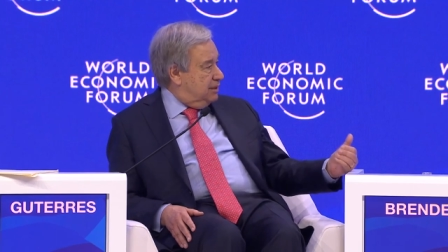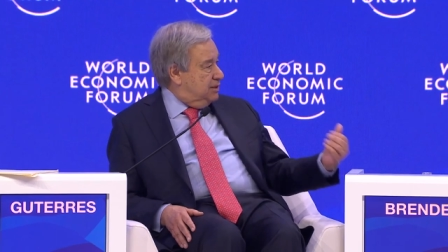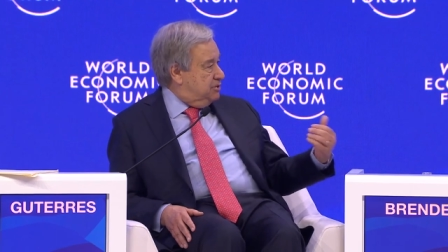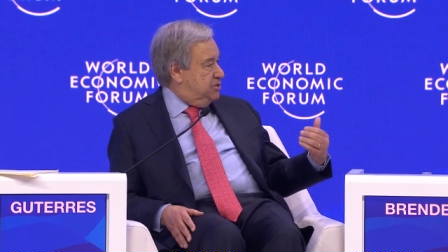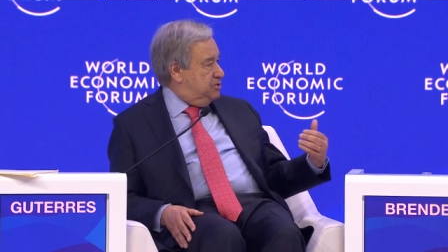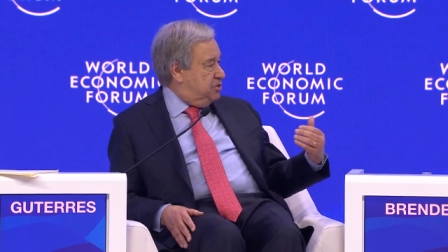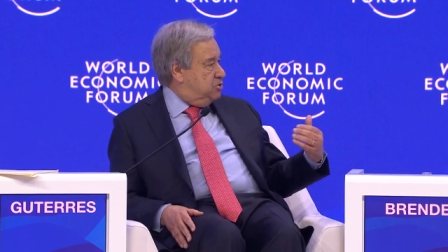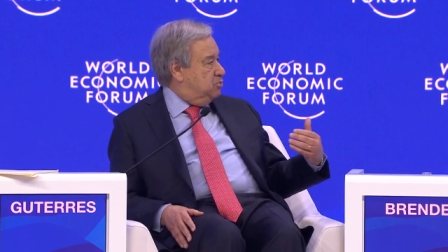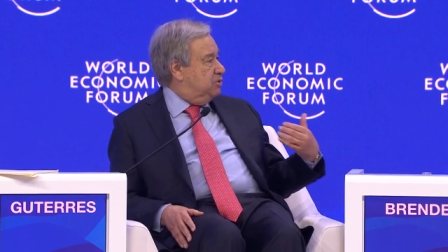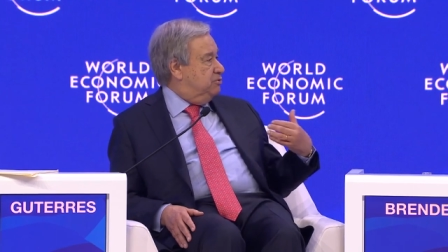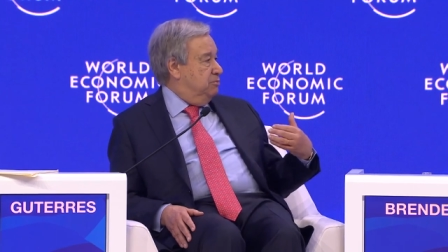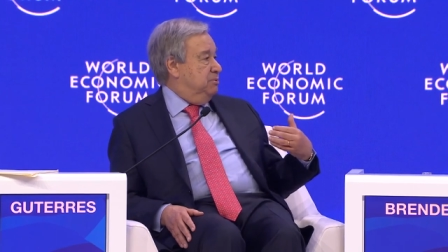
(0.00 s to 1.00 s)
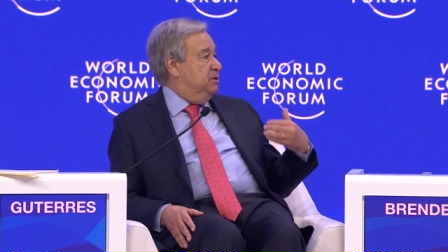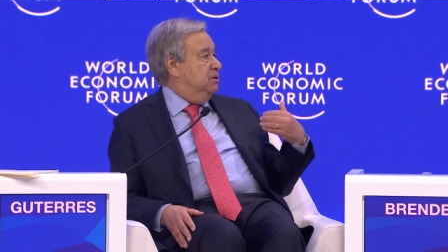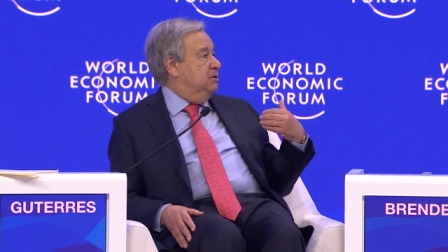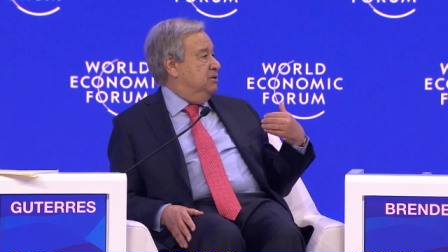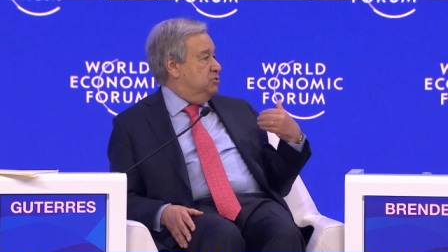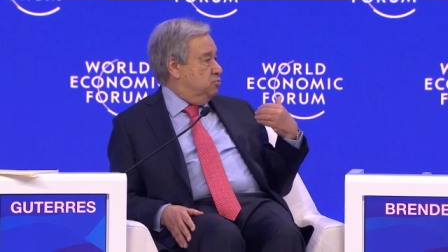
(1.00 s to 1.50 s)
And this is what, for
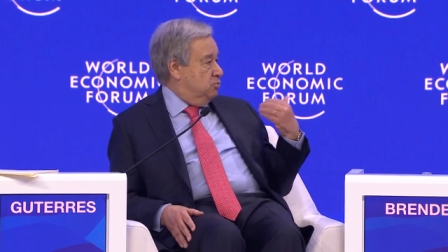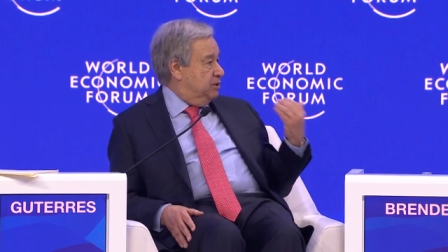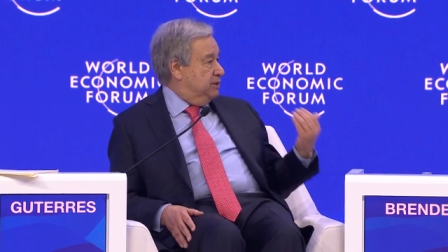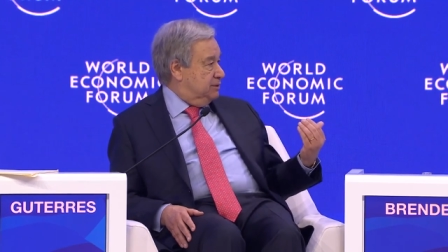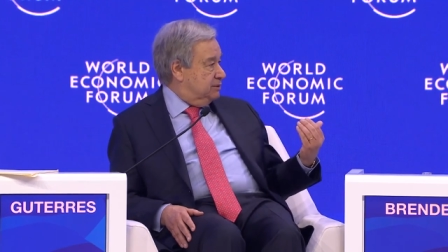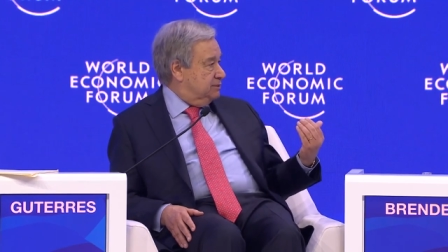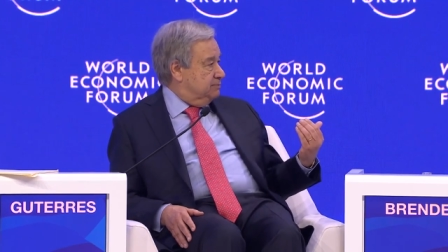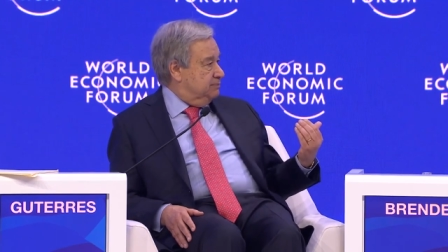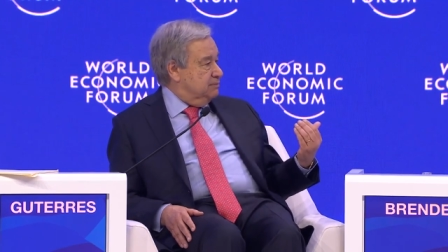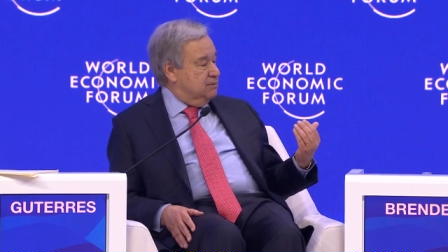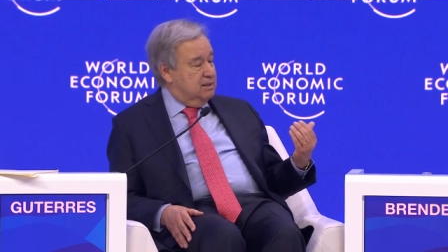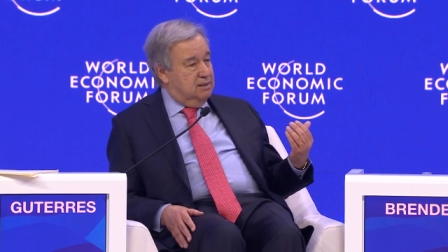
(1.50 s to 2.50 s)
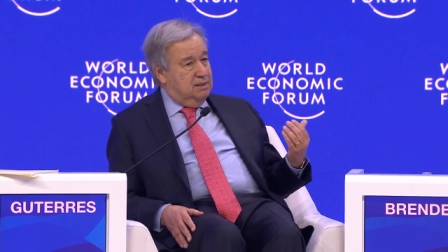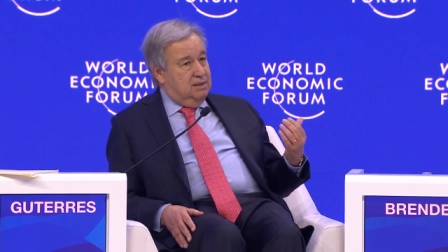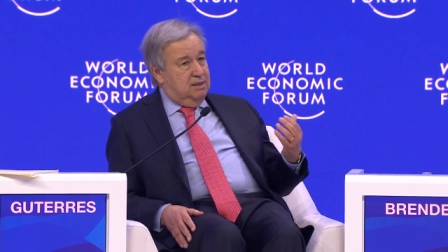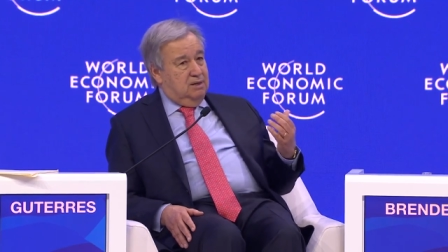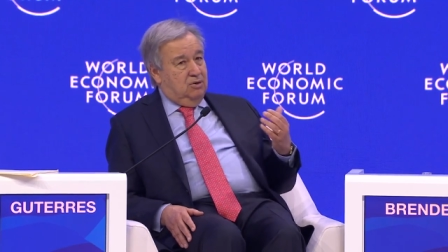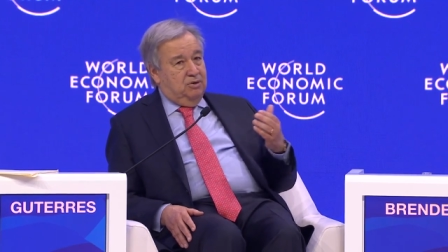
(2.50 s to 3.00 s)
me, is worrying.
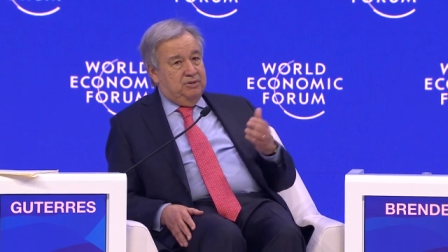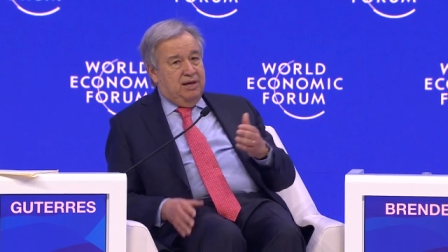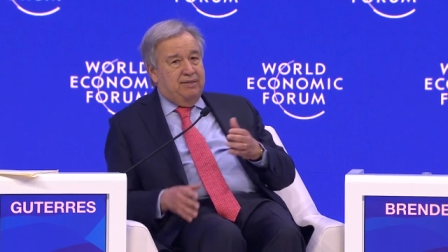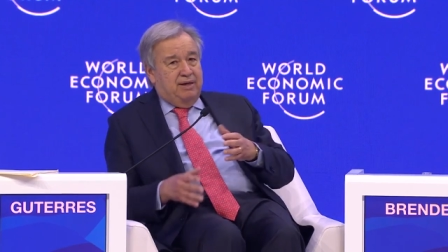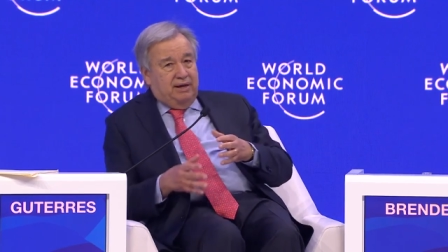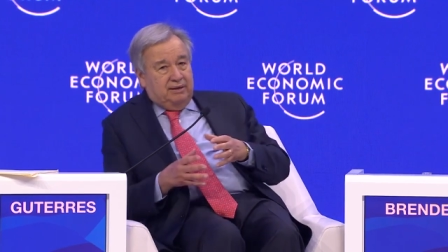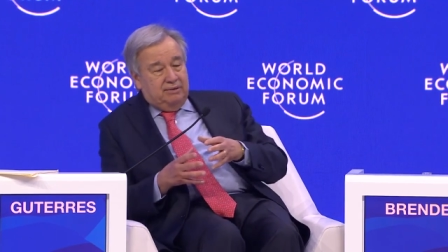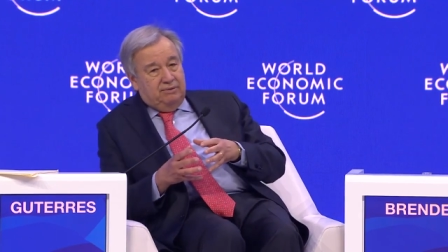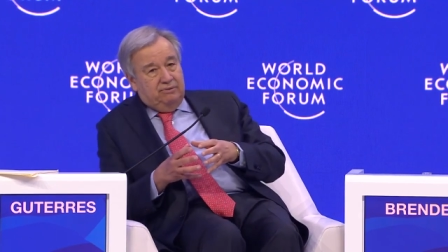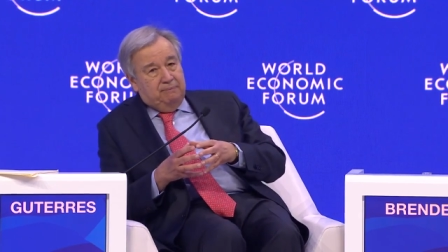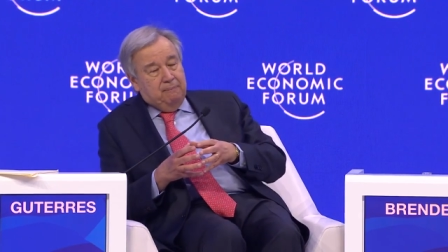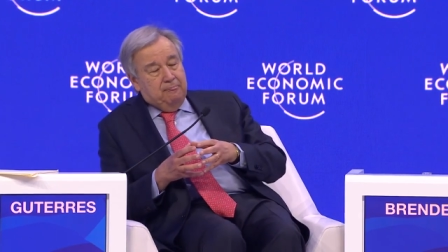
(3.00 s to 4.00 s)
On the other hand,